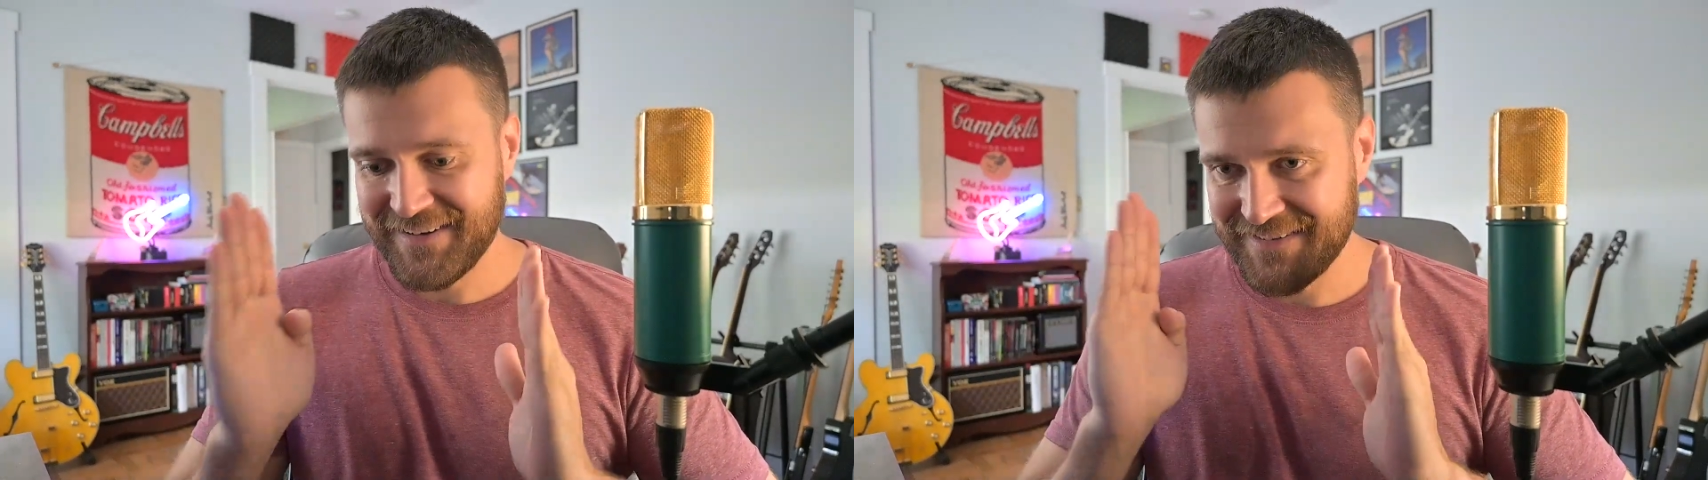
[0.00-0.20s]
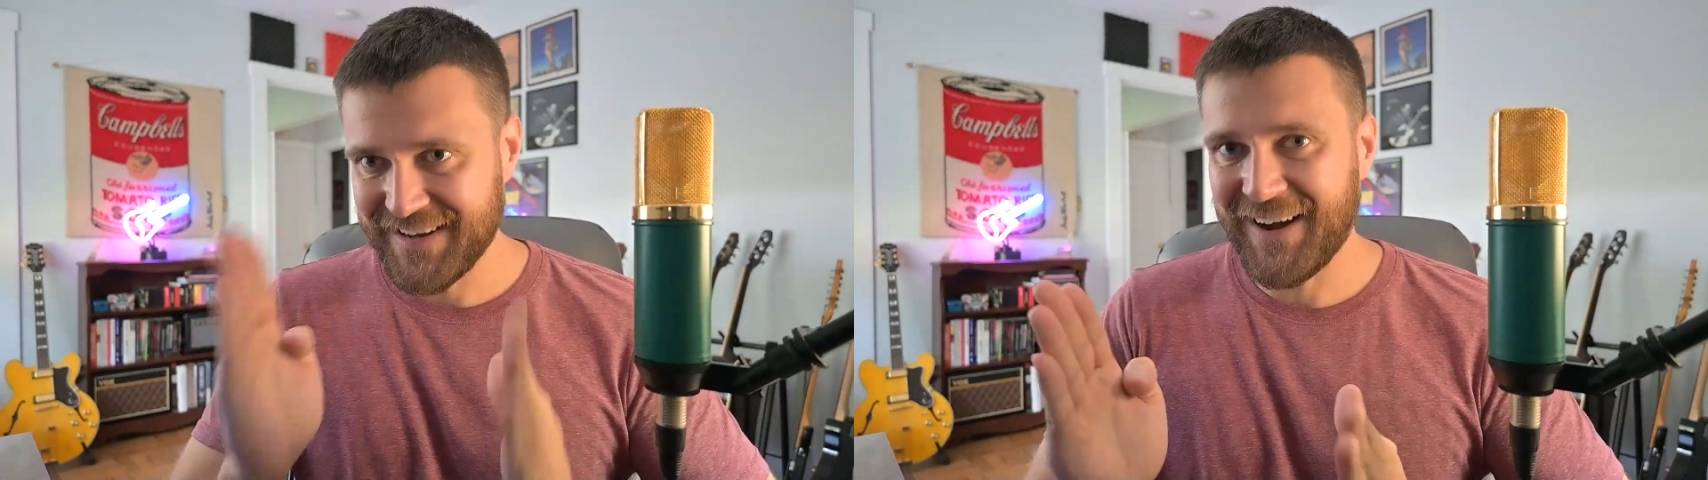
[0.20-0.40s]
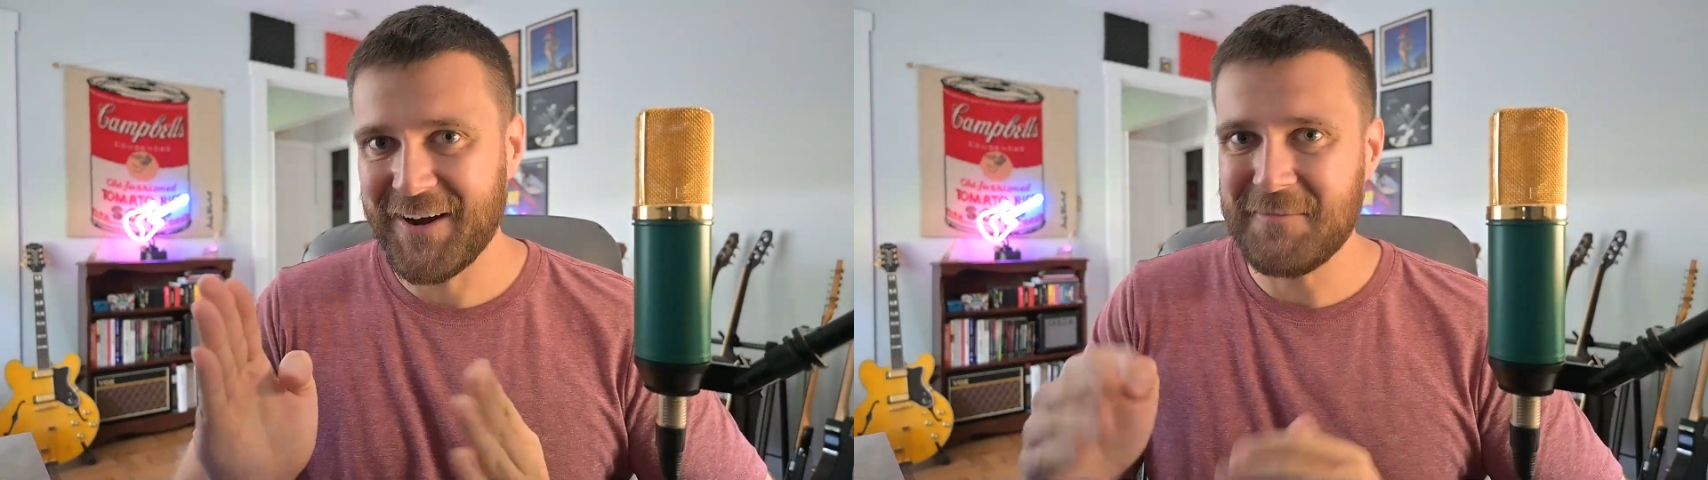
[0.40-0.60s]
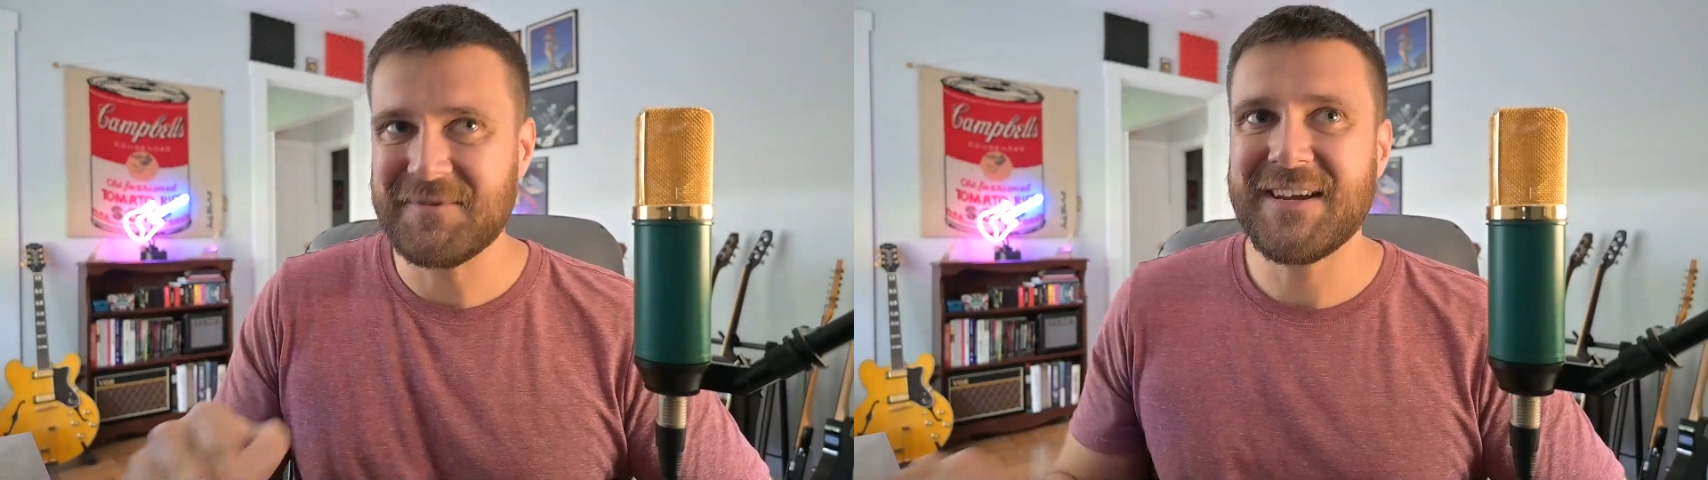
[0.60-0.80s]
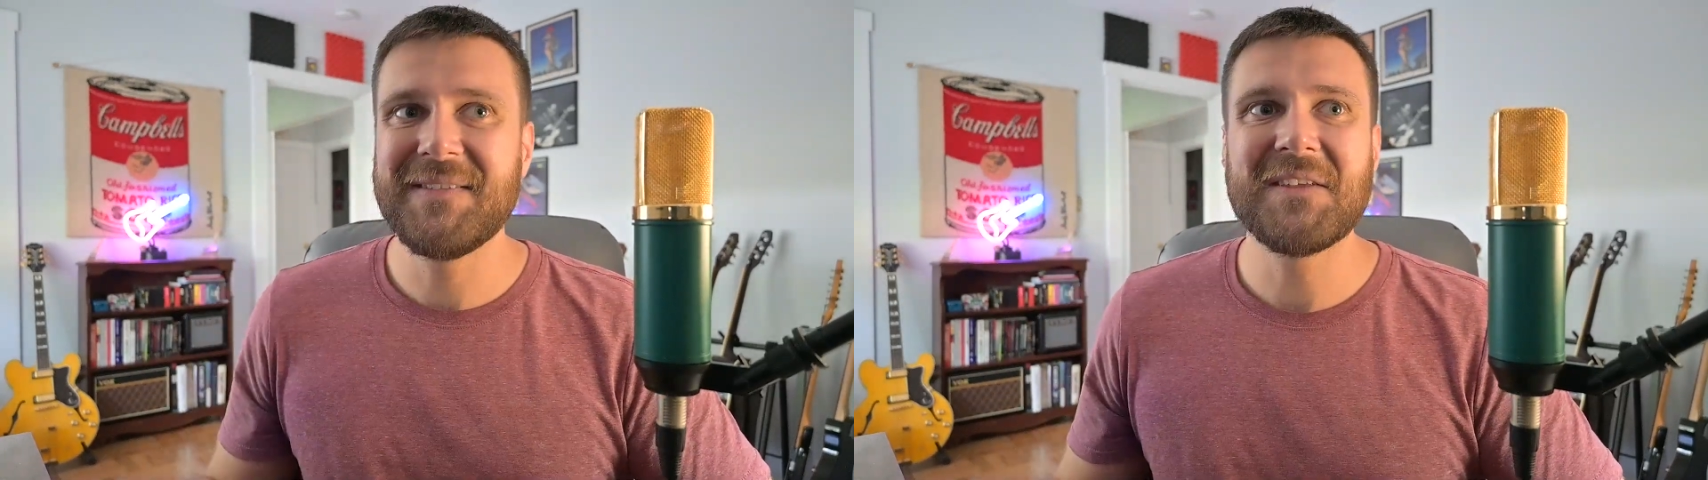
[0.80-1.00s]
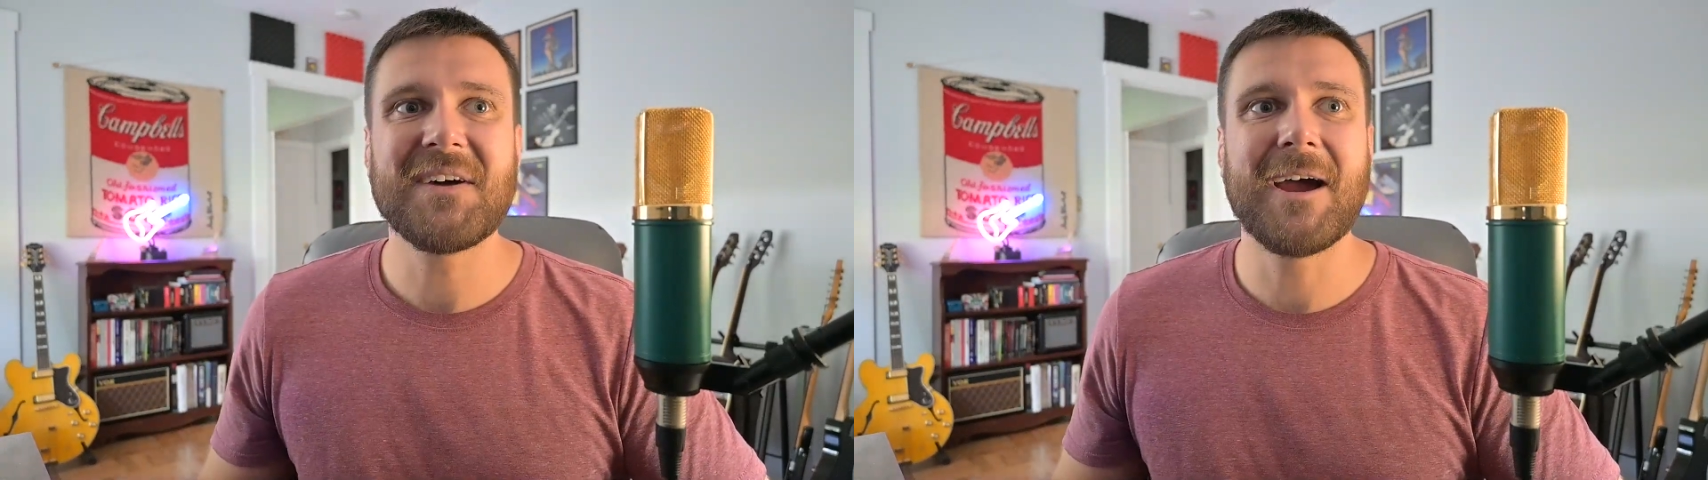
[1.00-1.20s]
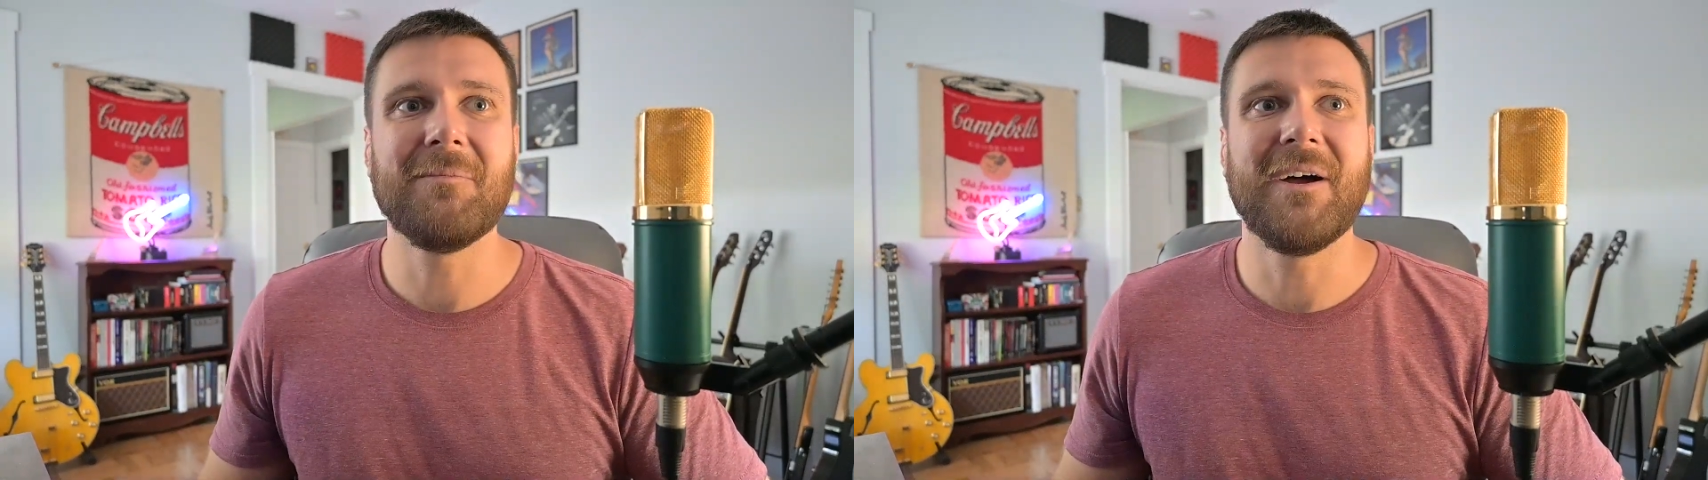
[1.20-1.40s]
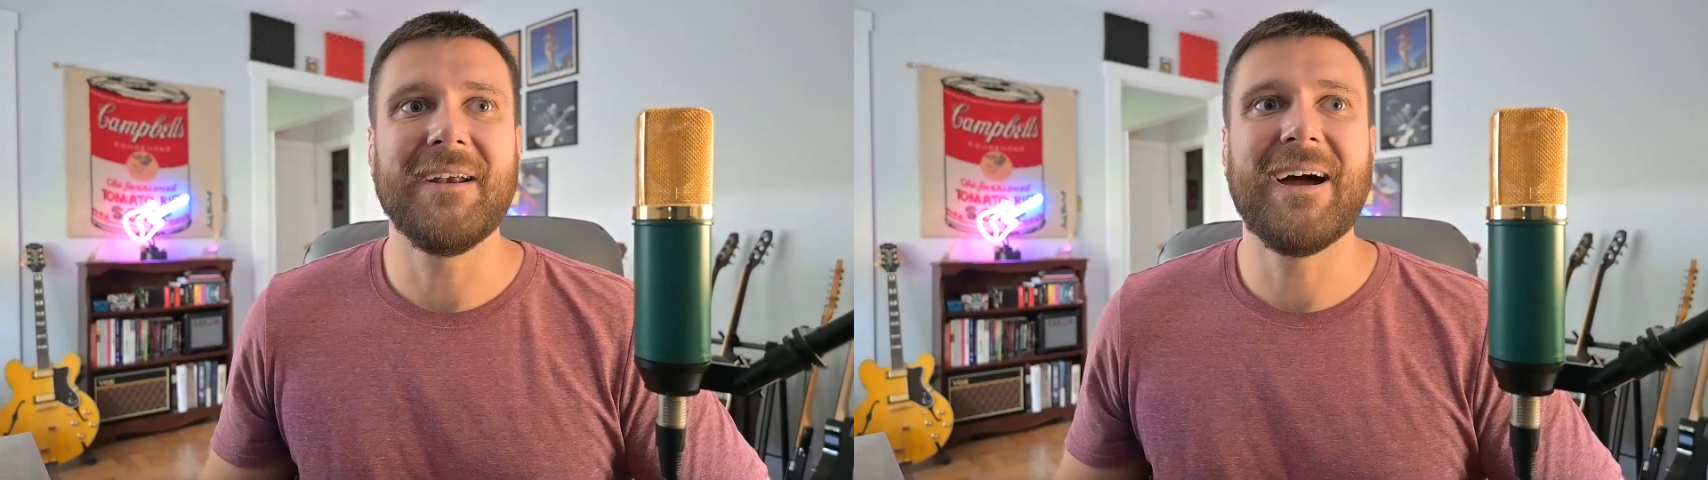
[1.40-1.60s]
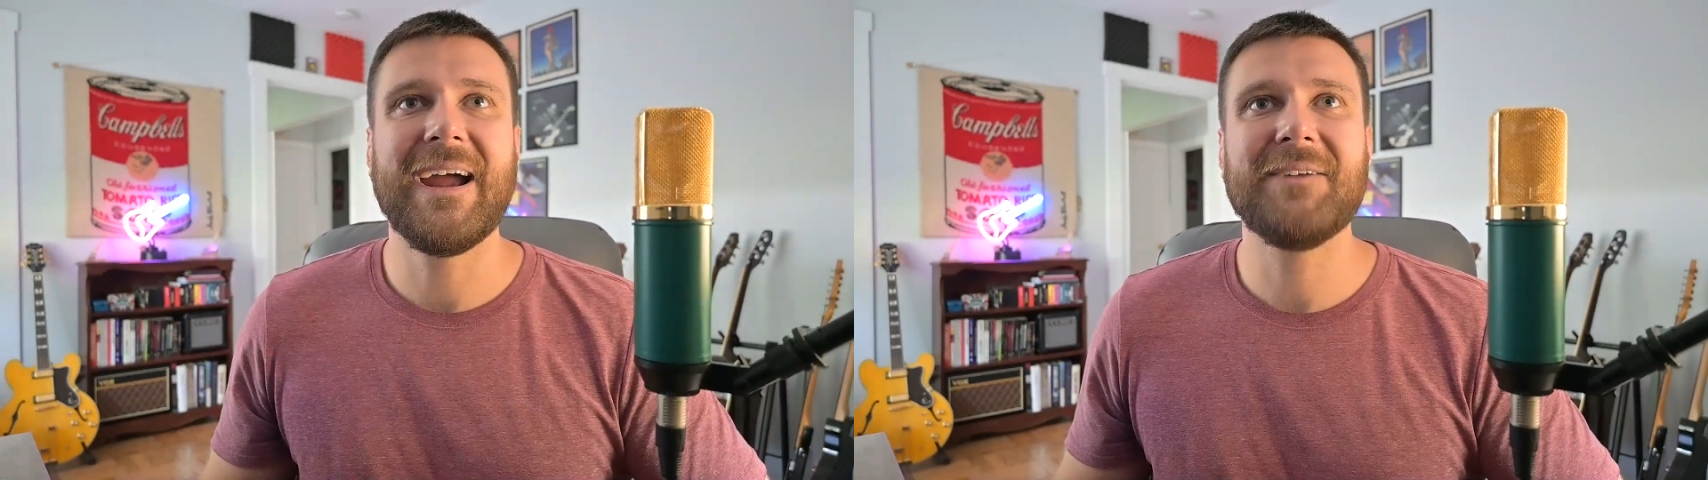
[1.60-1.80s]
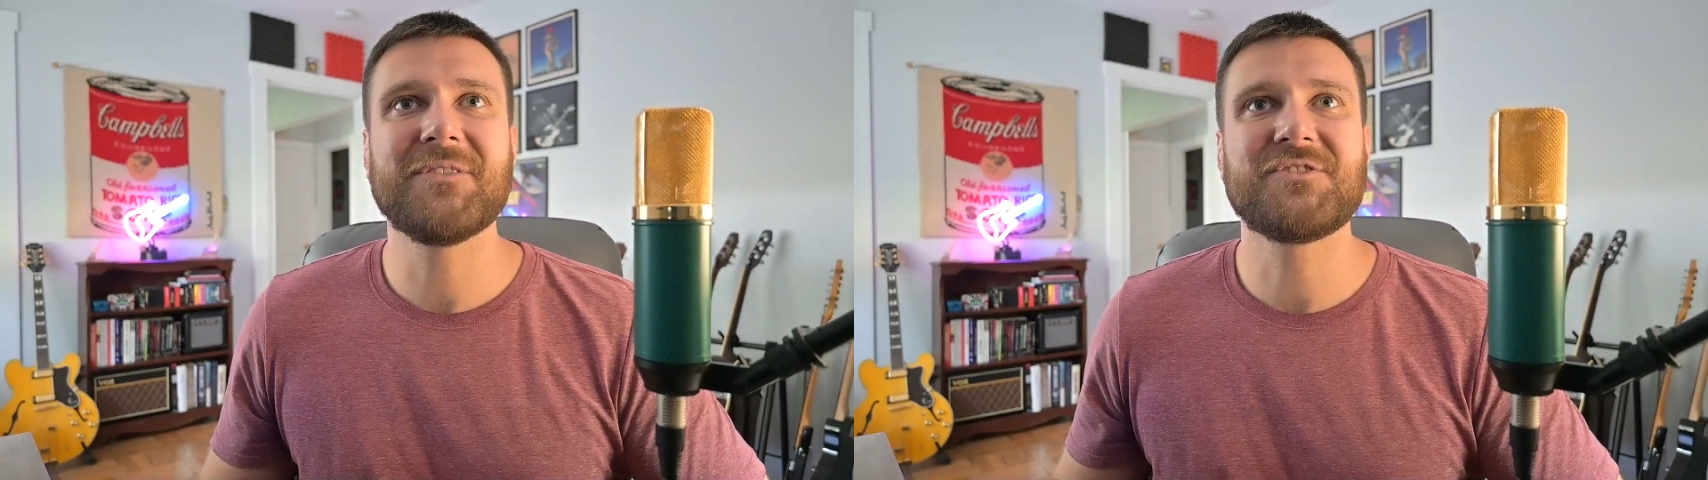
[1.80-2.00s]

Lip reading: times in the timeline, I have to